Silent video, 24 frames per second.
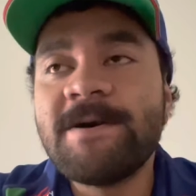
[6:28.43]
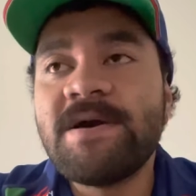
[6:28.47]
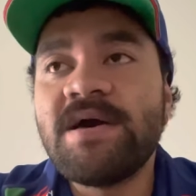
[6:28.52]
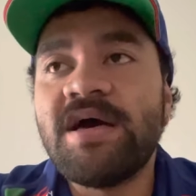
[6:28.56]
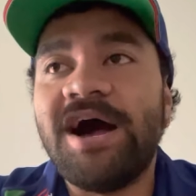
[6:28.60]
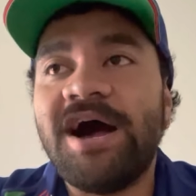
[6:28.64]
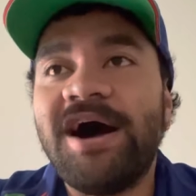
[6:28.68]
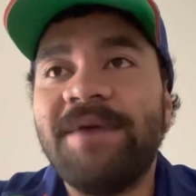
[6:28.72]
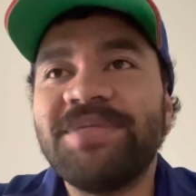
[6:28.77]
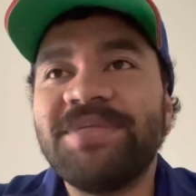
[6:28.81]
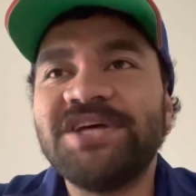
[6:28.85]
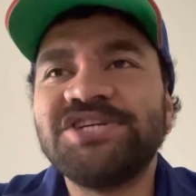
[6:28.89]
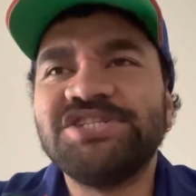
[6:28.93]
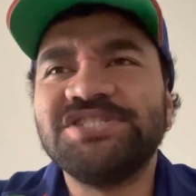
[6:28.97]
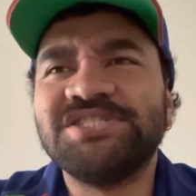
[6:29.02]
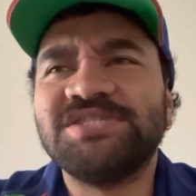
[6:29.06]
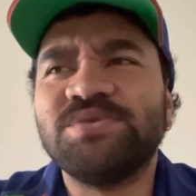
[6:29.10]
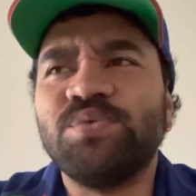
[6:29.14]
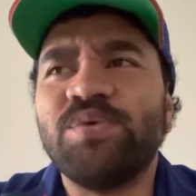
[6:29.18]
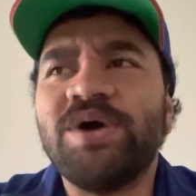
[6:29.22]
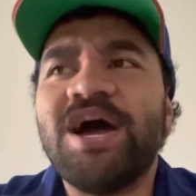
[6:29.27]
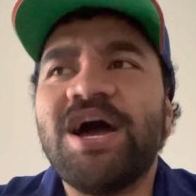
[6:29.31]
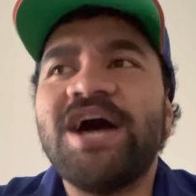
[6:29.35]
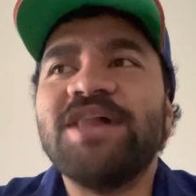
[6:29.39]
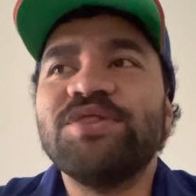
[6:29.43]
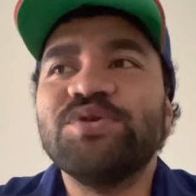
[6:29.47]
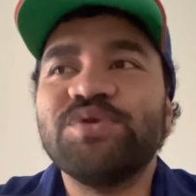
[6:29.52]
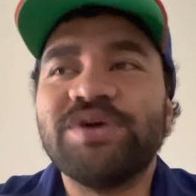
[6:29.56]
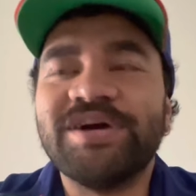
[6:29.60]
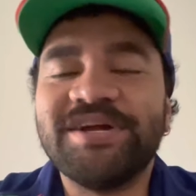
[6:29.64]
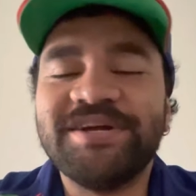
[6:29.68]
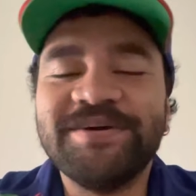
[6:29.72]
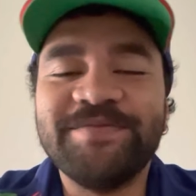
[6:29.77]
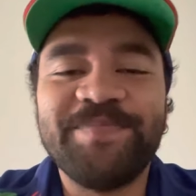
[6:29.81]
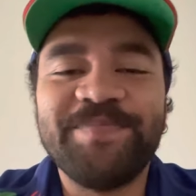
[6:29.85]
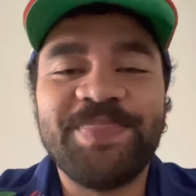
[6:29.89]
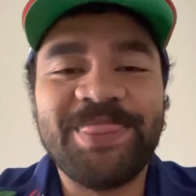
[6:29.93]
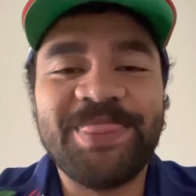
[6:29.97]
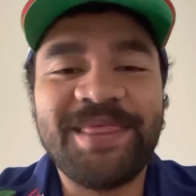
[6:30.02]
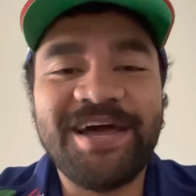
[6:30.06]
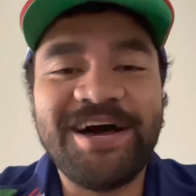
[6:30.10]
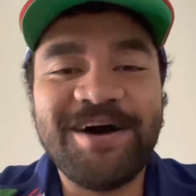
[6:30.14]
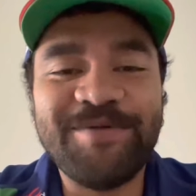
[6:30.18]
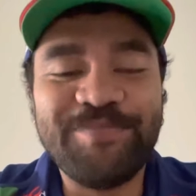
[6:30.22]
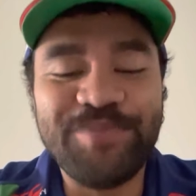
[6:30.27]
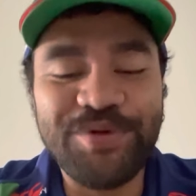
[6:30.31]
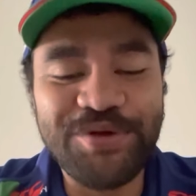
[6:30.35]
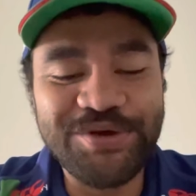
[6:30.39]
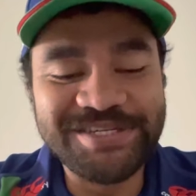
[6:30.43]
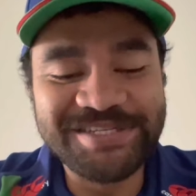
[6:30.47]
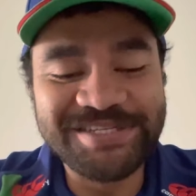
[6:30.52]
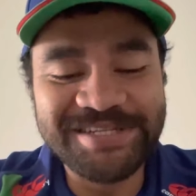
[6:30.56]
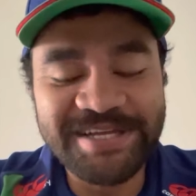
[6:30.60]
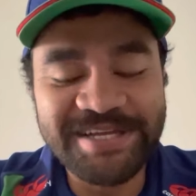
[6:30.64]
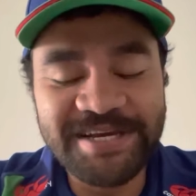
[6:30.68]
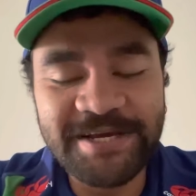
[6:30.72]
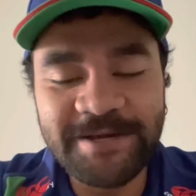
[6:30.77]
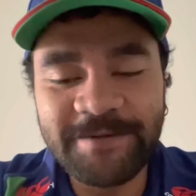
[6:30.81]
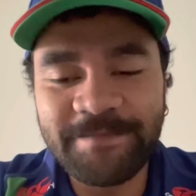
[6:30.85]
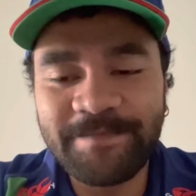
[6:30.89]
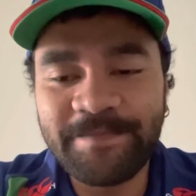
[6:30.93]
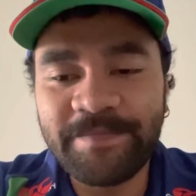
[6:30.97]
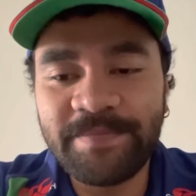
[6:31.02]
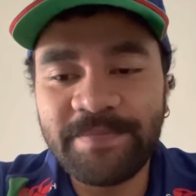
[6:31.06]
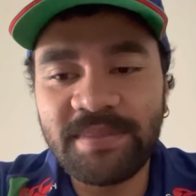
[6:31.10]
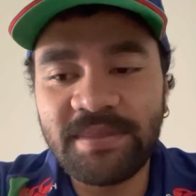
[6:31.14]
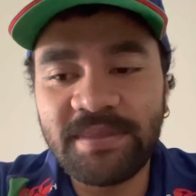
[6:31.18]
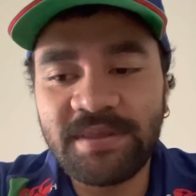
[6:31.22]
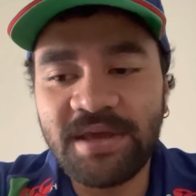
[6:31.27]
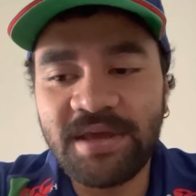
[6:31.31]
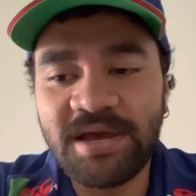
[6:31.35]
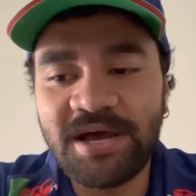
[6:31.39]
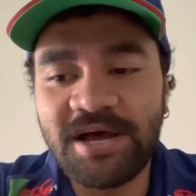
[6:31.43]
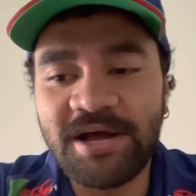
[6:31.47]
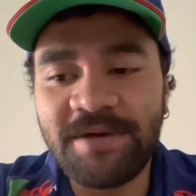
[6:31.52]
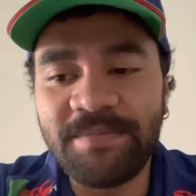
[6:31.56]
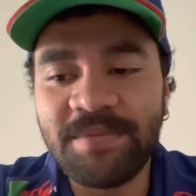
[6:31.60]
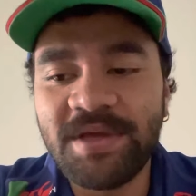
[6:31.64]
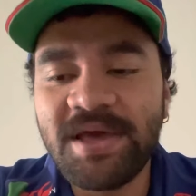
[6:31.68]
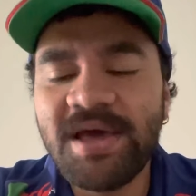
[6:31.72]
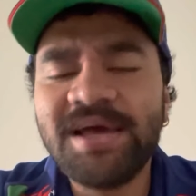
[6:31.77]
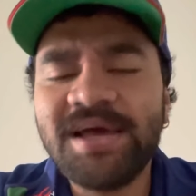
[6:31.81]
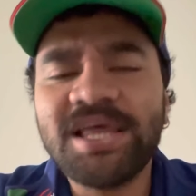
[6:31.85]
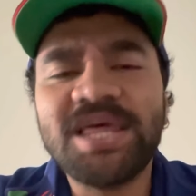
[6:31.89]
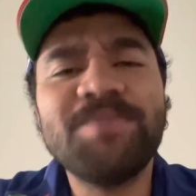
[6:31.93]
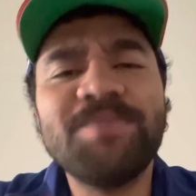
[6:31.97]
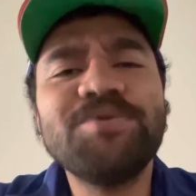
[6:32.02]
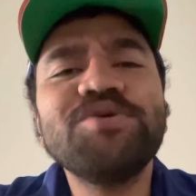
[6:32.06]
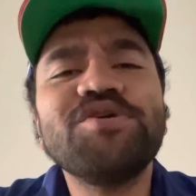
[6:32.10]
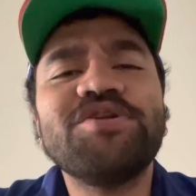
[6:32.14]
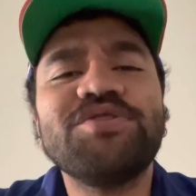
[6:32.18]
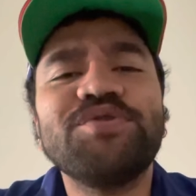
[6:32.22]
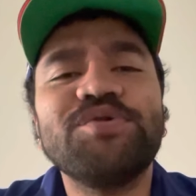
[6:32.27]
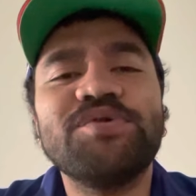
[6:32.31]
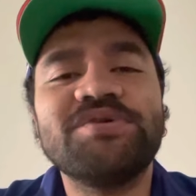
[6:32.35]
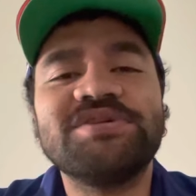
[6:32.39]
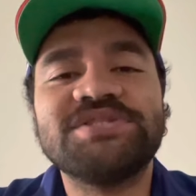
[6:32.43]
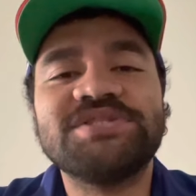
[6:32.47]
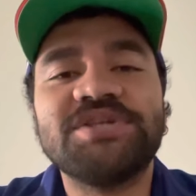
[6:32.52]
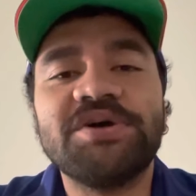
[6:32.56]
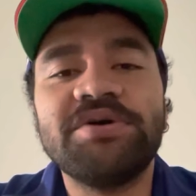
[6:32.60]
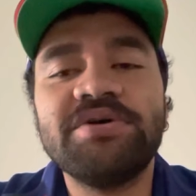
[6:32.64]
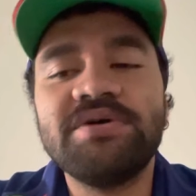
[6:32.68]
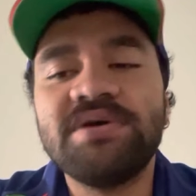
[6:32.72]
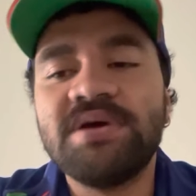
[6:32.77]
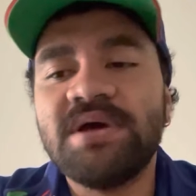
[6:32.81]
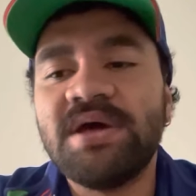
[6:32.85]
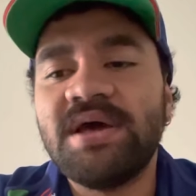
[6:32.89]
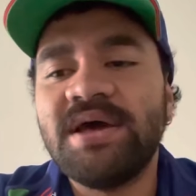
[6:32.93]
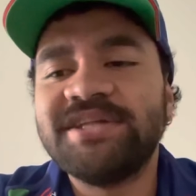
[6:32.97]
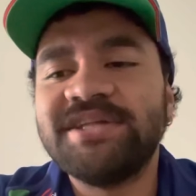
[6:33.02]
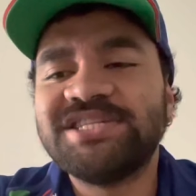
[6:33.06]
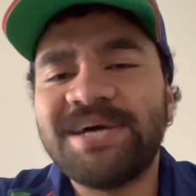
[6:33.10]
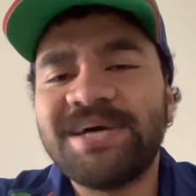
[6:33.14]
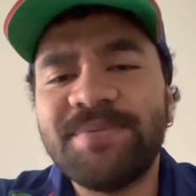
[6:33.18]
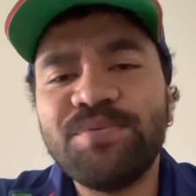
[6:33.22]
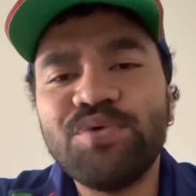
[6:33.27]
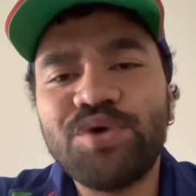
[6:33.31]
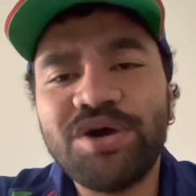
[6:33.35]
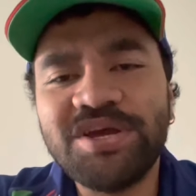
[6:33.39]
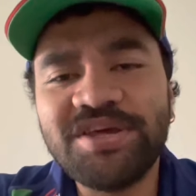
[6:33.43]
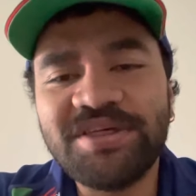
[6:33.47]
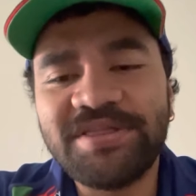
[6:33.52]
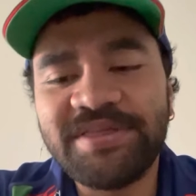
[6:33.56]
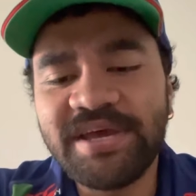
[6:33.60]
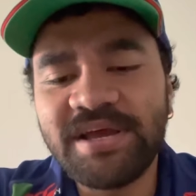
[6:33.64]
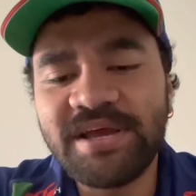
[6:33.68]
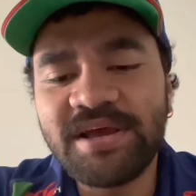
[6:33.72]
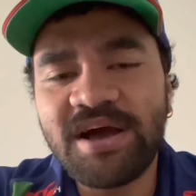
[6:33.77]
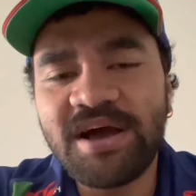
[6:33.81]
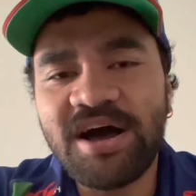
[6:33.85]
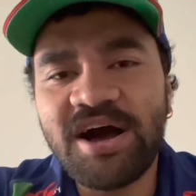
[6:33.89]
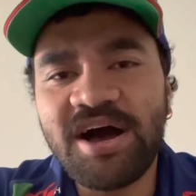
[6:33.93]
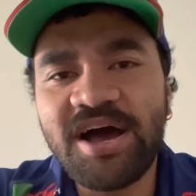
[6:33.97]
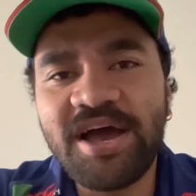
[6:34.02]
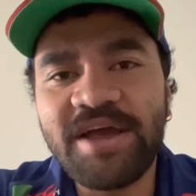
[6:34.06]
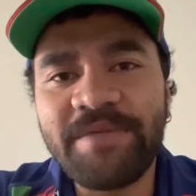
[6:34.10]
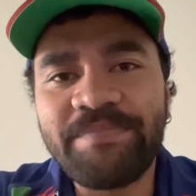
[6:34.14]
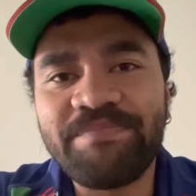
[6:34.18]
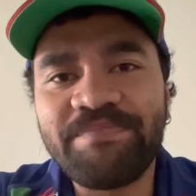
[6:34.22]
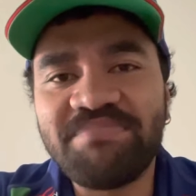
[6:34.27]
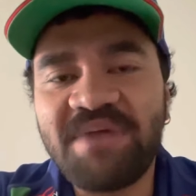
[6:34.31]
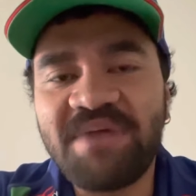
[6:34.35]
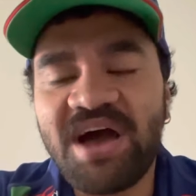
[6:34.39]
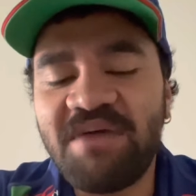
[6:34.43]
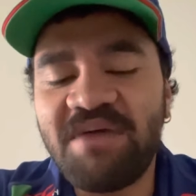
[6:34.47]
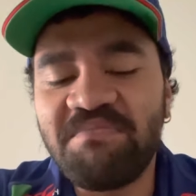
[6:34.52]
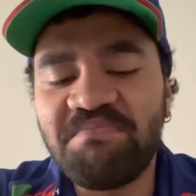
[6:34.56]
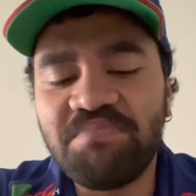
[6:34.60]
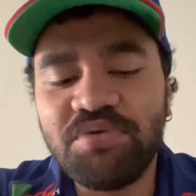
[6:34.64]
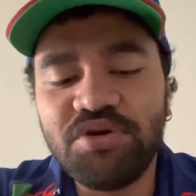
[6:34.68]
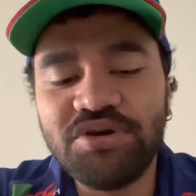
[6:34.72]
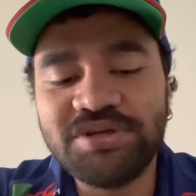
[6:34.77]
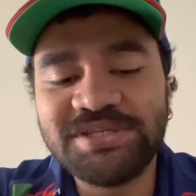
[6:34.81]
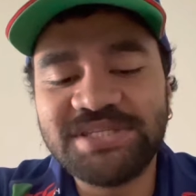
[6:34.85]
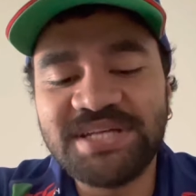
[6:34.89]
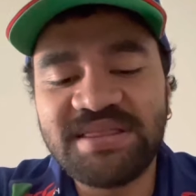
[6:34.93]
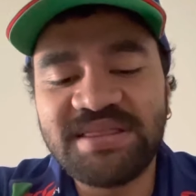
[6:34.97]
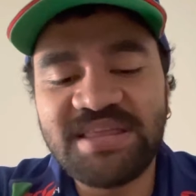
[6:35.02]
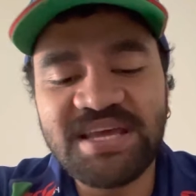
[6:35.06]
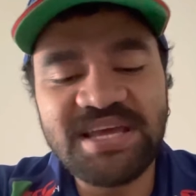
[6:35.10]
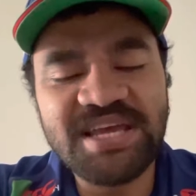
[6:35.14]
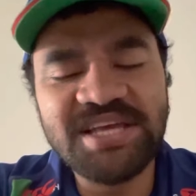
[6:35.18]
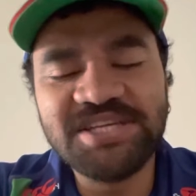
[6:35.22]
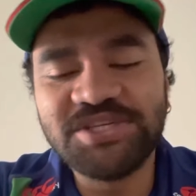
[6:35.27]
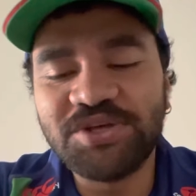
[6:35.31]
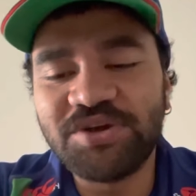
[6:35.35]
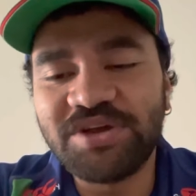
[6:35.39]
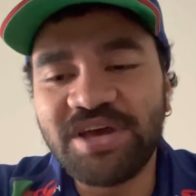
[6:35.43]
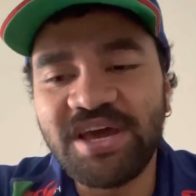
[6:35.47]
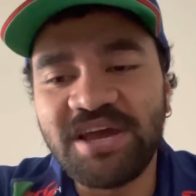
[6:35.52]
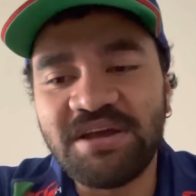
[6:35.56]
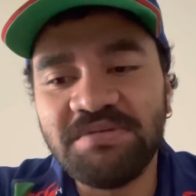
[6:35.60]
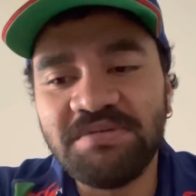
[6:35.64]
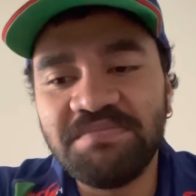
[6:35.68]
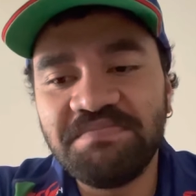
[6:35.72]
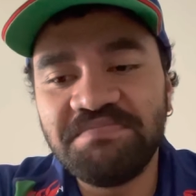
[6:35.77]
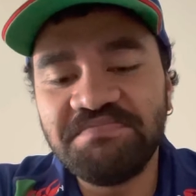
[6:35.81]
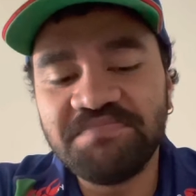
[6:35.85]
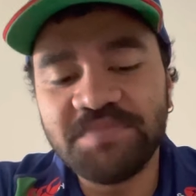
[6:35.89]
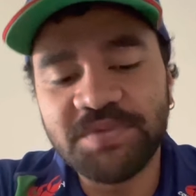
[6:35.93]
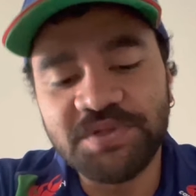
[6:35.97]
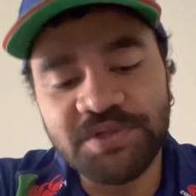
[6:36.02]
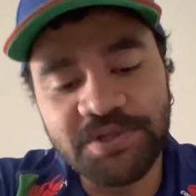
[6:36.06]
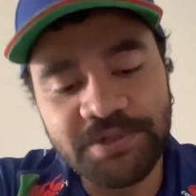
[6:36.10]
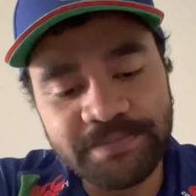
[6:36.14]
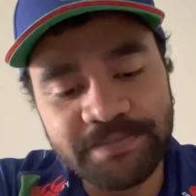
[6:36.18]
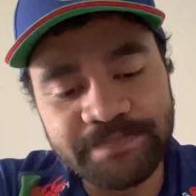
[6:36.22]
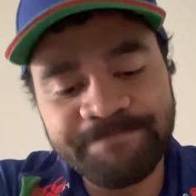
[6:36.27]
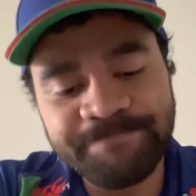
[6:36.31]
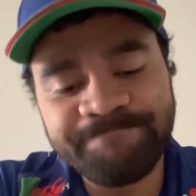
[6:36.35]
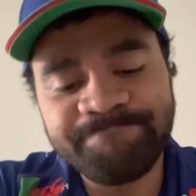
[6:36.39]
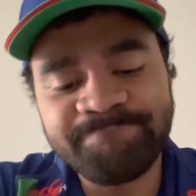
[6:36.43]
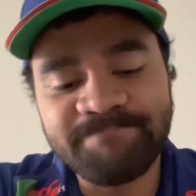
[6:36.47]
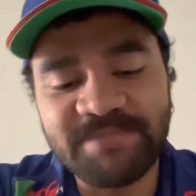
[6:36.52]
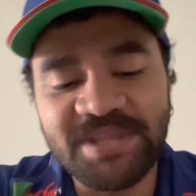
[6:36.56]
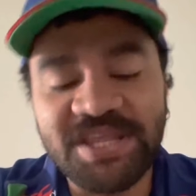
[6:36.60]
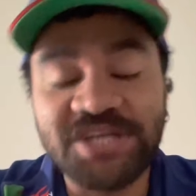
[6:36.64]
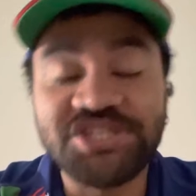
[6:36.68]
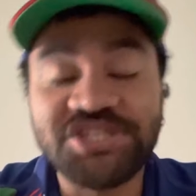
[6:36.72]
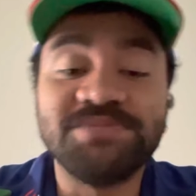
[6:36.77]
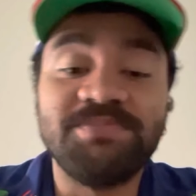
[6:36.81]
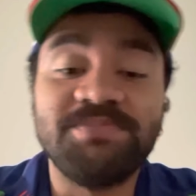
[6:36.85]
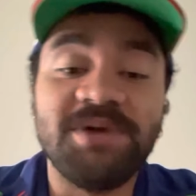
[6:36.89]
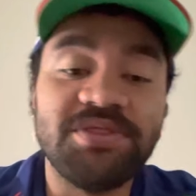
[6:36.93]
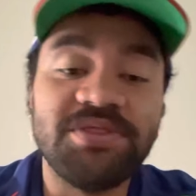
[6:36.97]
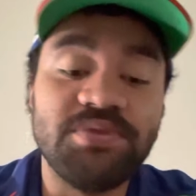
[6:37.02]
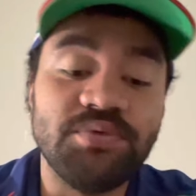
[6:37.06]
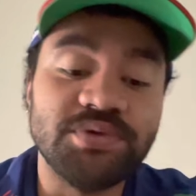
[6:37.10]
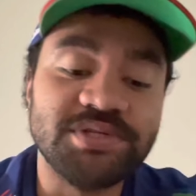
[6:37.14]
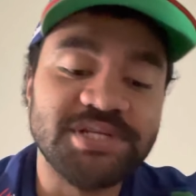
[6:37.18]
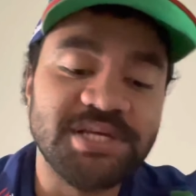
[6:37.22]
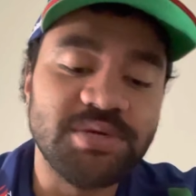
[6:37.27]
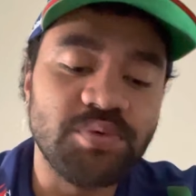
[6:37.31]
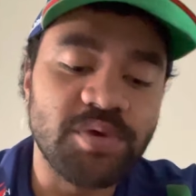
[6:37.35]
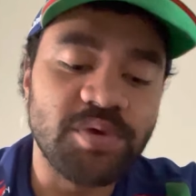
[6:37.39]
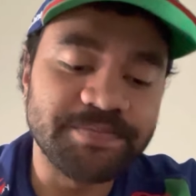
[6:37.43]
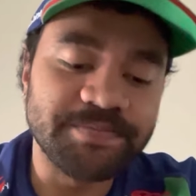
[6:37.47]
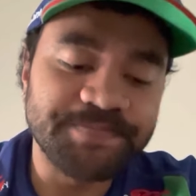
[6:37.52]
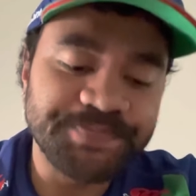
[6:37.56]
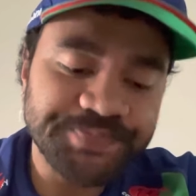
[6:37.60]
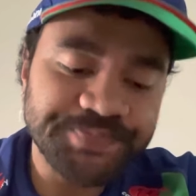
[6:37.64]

That's just the way I look at it, personally. Give me your thoughts, though. Tell me what you think. I personally think he's okay. So that's just my thoughts anyway.